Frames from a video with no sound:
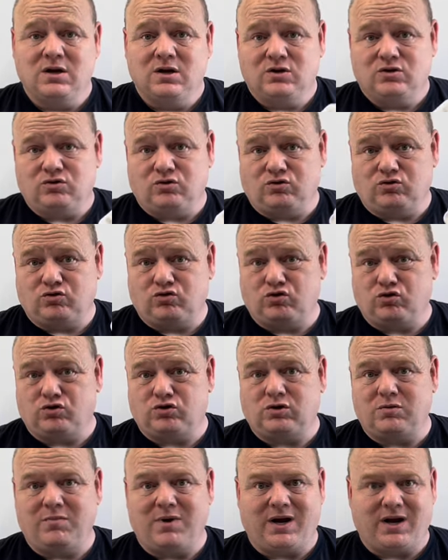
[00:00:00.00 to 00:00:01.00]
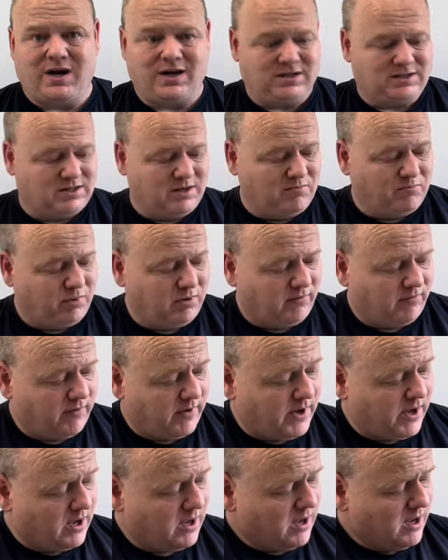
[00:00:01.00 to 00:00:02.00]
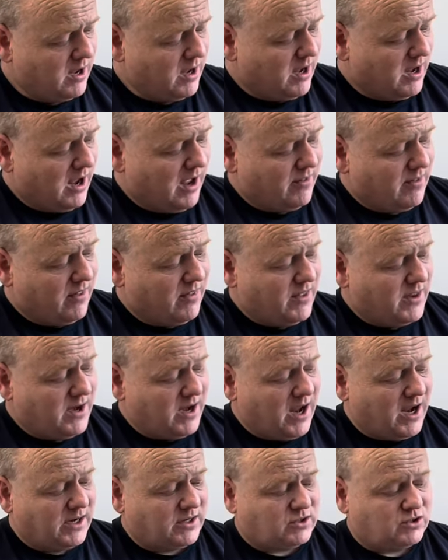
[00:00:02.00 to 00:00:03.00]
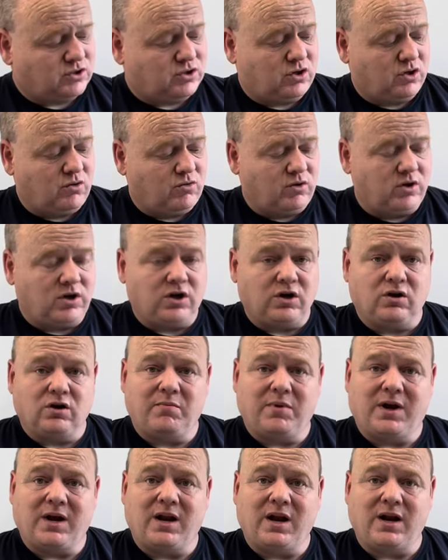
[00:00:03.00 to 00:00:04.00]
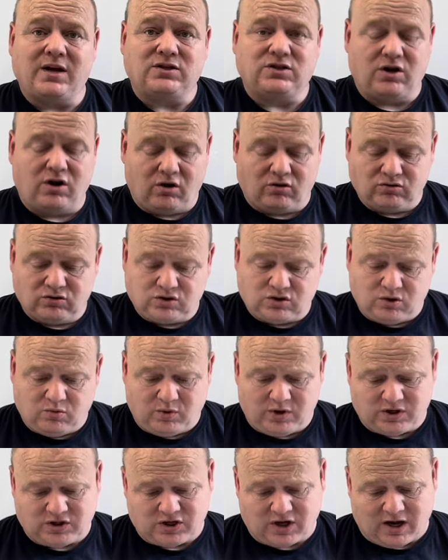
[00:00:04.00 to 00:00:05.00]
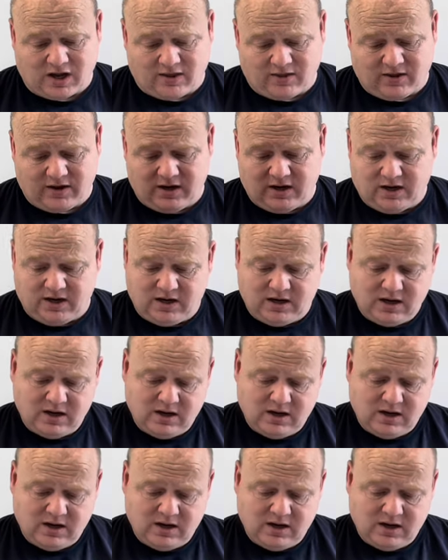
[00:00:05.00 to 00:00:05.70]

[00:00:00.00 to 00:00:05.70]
So just to make it simple for you. And then the next two that you're gonna be connecting onto, which are the